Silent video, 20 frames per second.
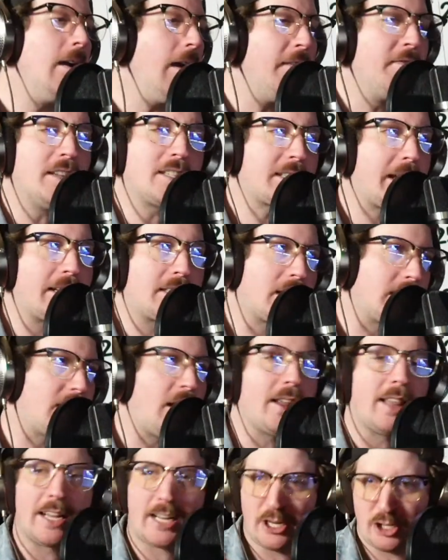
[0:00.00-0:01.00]
In this case, it's
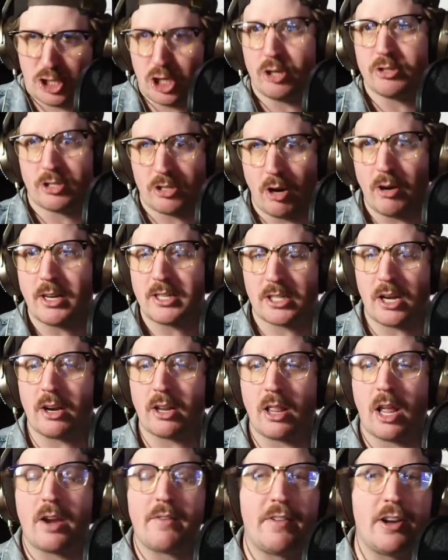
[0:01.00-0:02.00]
not like a chill song. It's got a
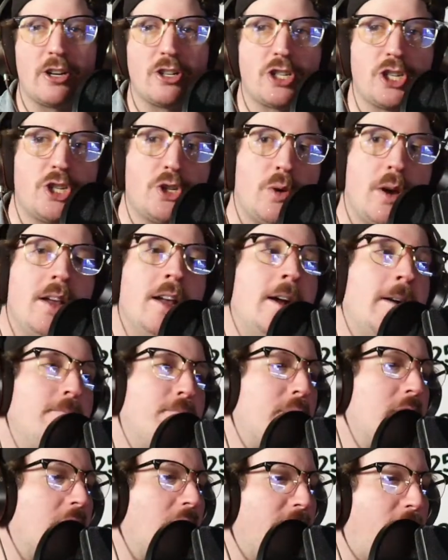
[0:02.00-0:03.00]
lot of energy to it,
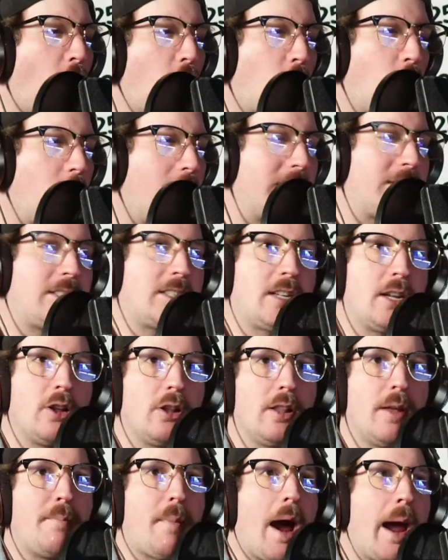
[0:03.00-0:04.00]
but the vocal is
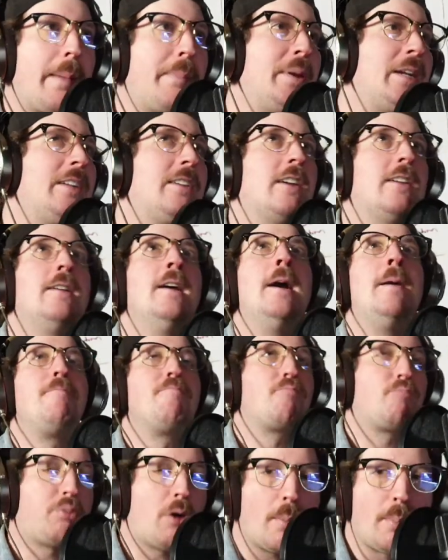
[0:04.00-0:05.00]
still, in my opinion,
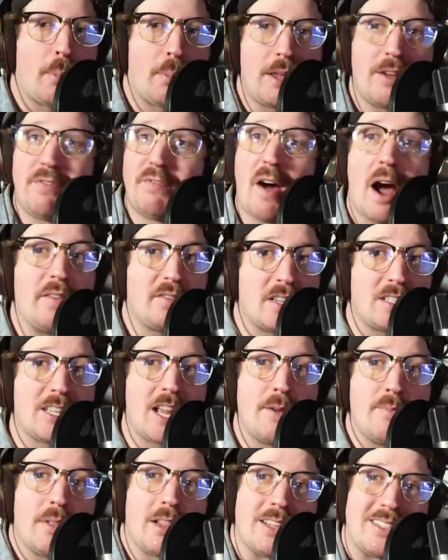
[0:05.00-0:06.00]
probably 5 to
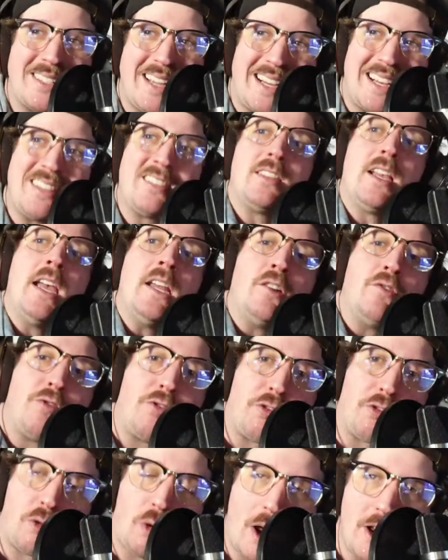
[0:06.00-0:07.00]
10 milliseconds in
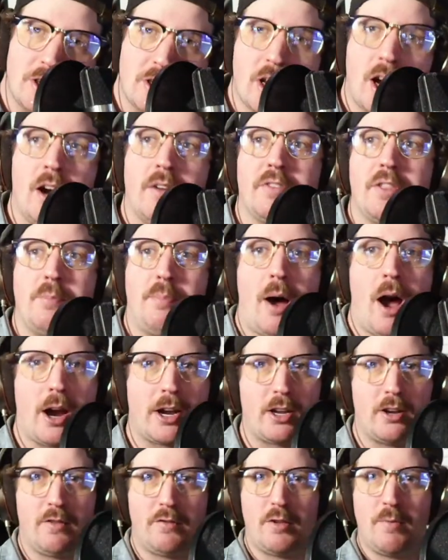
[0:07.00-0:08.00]
front of the
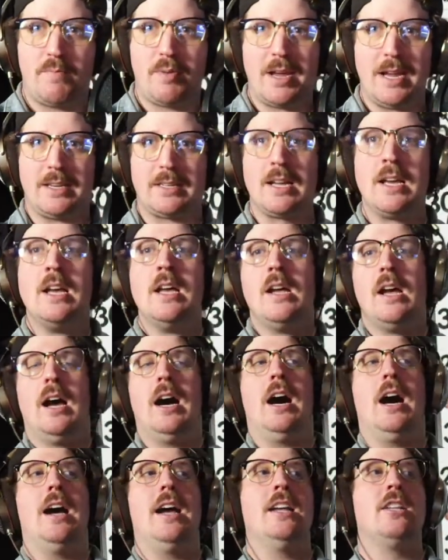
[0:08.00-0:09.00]
pocket of the beat.
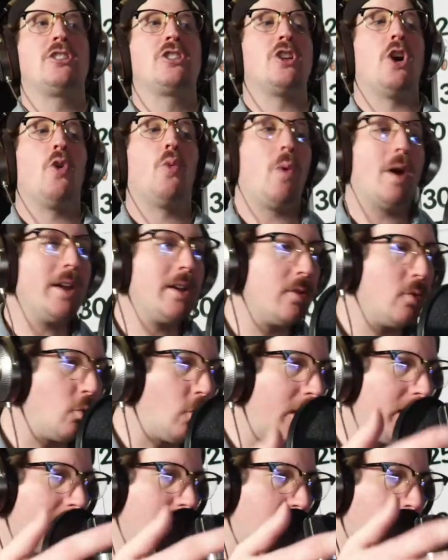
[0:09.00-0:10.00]
And so
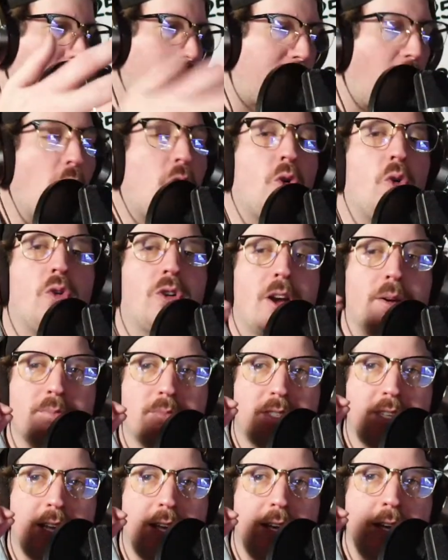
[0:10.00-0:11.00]
when your vocal
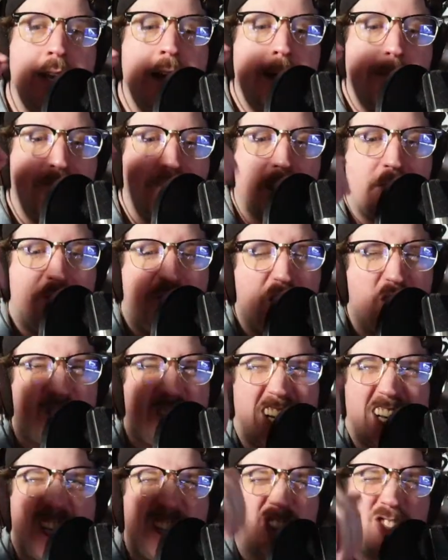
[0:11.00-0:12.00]
comes in, it feels
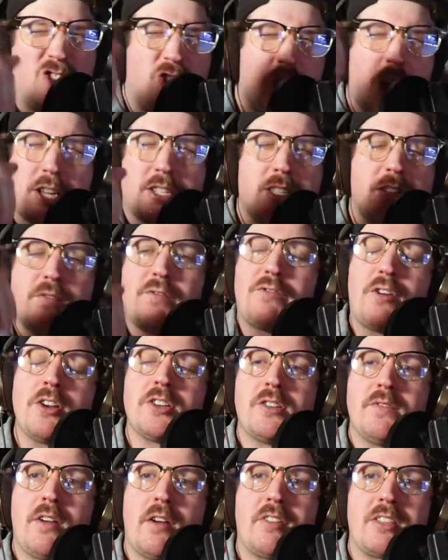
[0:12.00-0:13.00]
like it's just in
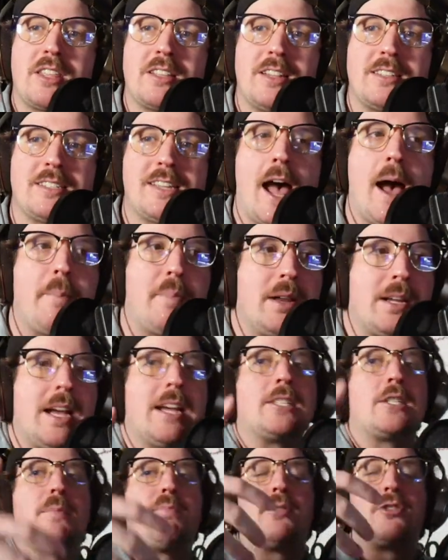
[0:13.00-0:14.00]
front of everything that's happening,
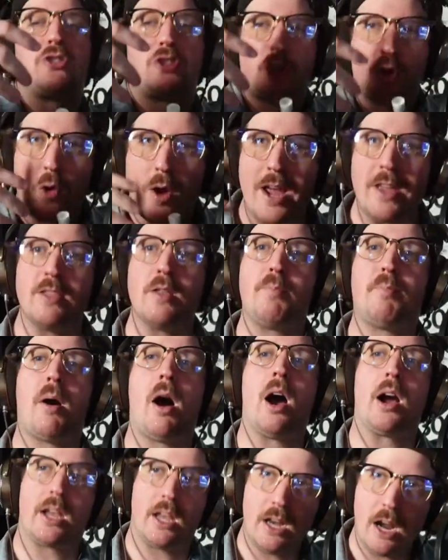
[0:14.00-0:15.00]
as opposed to in the
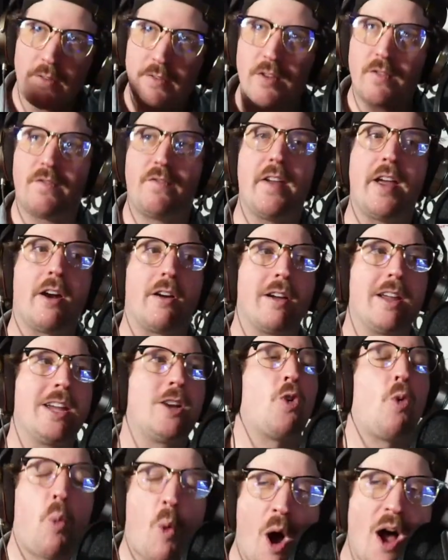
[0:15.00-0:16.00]
pocket of a very
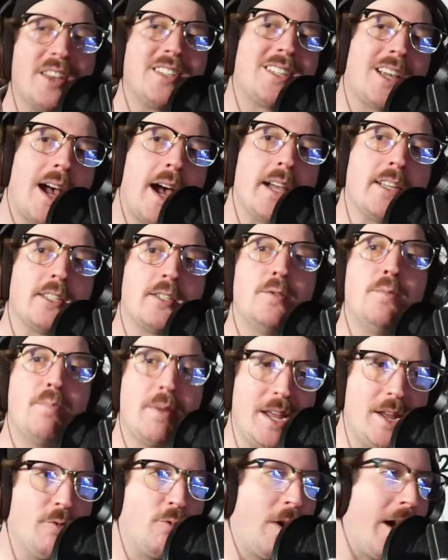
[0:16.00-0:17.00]
quantized
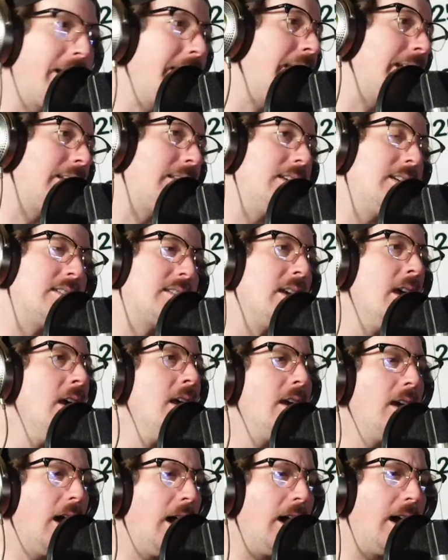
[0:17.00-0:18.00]
beat, right? Like these,
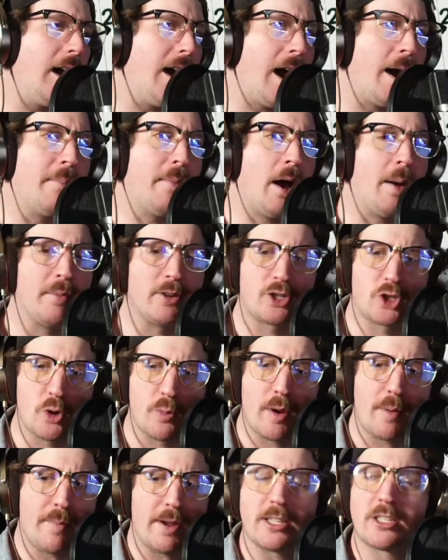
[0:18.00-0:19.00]
I'm
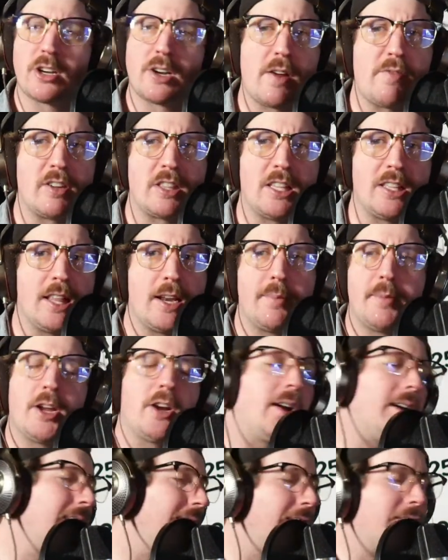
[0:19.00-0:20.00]
assuming based on everything that I'm
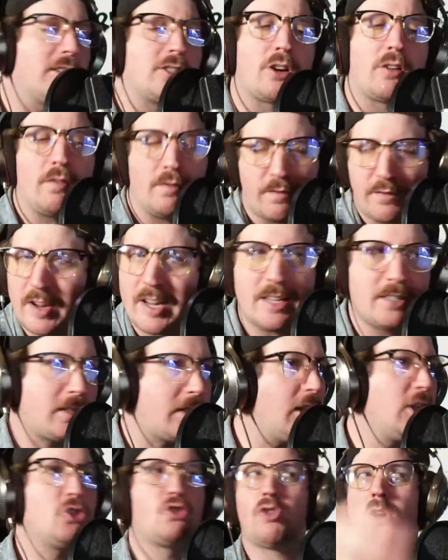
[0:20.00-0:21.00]
hearing that these are
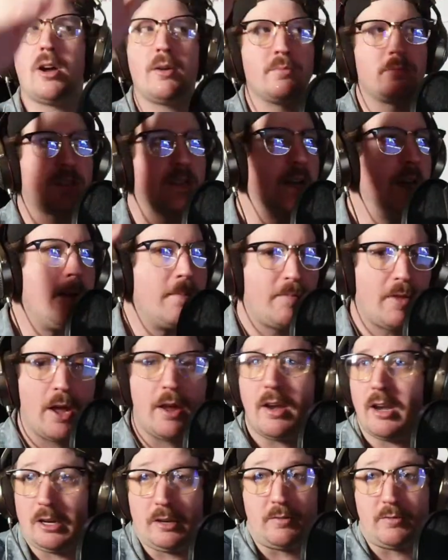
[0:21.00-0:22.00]
VST drums.
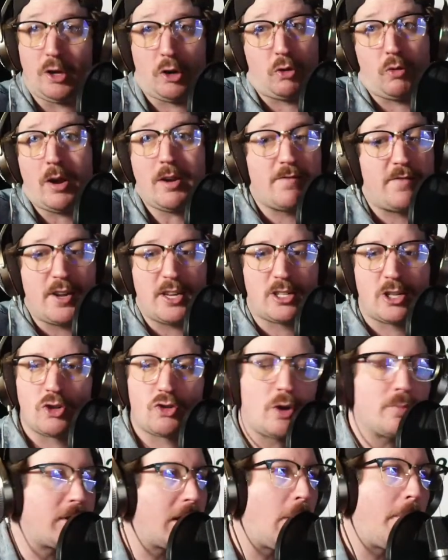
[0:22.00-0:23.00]
They're great VST
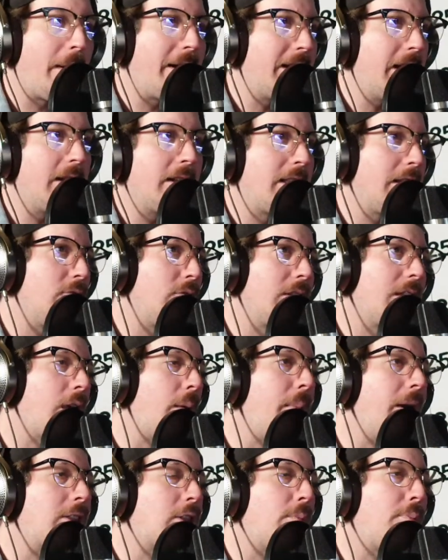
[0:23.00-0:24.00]
drums. I don't mind anything really
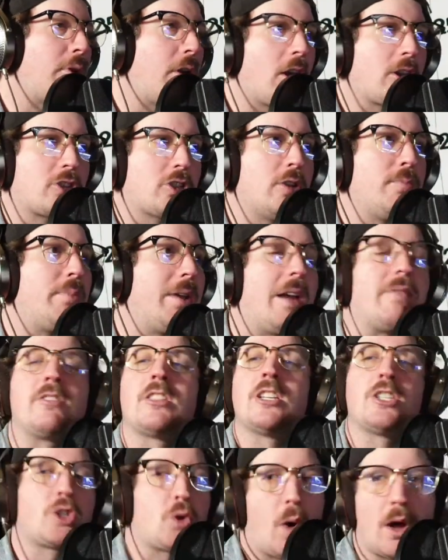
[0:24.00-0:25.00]
about the production, but
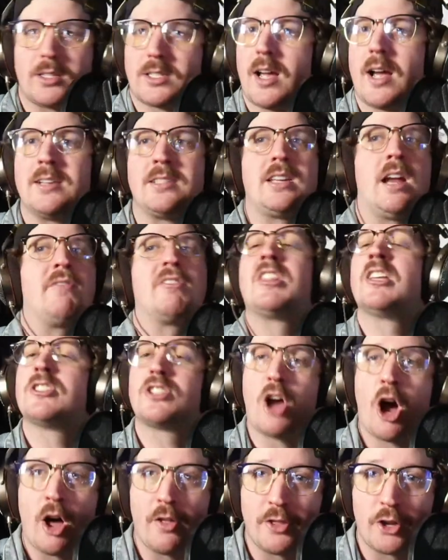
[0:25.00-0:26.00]
everything's quantized,
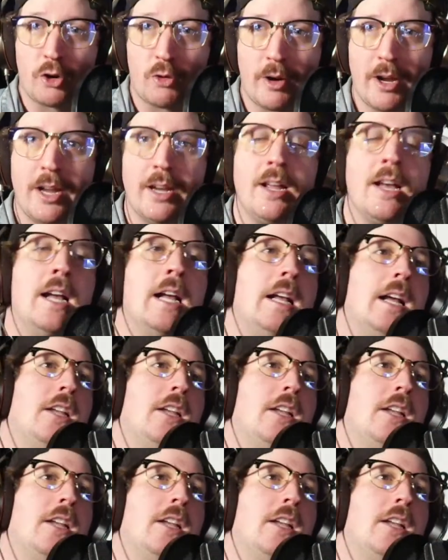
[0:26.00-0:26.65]
everything's on the grid.